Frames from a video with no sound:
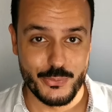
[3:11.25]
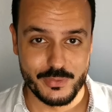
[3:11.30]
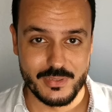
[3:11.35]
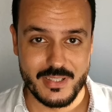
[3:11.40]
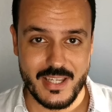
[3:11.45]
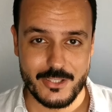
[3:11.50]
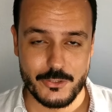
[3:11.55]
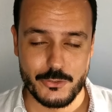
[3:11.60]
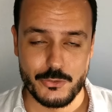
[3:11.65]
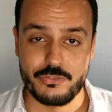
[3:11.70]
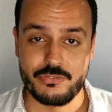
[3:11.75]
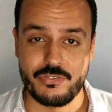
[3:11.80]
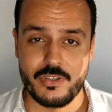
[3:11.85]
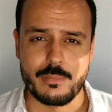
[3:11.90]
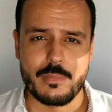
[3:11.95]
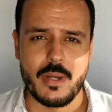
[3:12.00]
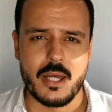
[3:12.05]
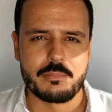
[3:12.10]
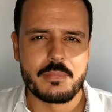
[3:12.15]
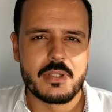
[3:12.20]
will get good
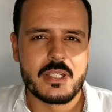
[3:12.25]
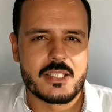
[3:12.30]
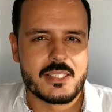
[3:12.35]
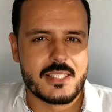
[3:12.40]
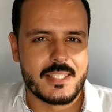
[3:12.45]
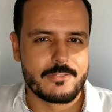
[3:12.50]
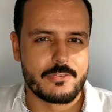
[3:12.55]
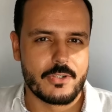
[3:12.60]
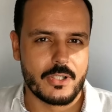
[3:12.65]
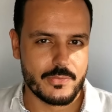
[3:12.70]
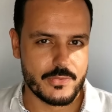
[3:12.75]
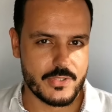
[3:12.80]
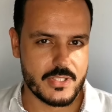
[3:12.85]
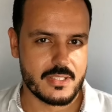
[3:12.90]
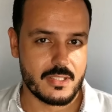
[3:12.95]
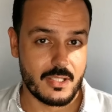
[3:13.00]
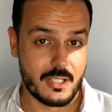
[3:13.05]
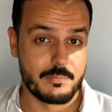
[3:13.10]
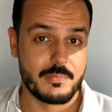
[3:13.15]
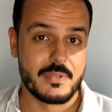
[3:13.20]
feedback because these
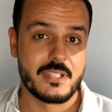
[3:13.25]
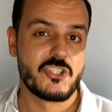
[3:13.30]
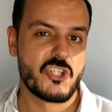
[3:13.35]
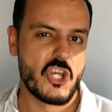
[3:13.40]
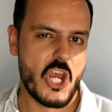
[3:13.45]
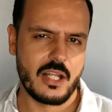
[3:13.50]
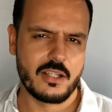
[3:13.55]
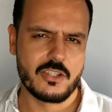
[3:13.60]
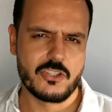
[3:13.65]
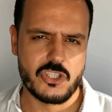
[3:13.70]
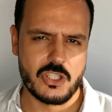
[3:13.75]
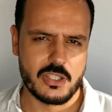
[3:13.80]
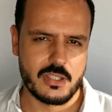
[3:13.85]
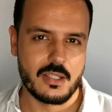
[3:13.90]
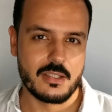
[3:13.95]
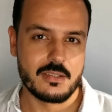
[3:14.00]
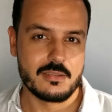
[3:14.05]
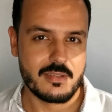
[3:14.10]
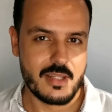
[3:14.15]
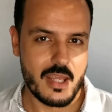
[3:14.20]
fragrances are a bit
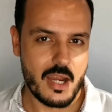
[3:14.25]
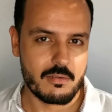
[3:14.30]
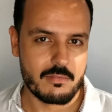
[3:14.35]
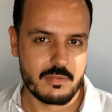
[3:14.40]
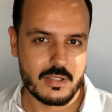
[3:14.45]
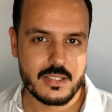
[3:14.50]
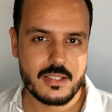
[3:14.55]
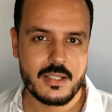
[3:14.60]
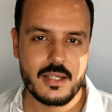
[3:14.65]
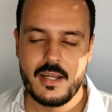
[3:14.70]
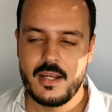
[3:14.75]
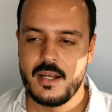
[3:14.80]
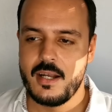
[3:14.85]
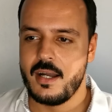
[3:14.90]
challenging and daring